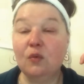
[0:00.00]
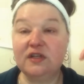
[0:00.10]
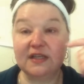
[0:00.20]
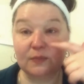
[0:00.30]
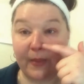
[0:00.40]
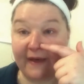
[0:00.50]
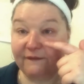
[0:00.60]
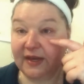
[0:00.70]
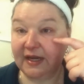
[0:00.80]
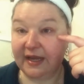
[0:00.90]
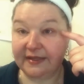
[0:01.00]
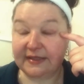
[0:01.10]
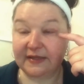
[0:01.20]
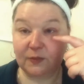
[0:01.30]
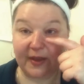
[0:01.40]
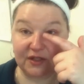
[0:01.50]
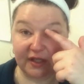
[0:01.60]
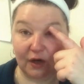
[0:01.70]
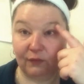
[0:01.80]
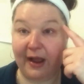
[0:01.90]
which is puffiness,
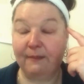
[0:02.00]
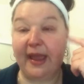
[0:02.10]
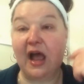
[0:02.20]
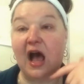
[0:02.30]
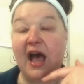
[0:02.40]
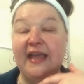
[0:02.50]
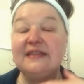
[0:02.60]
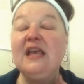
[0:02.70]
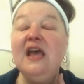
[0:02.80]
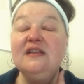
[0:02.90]
especially around my eyes.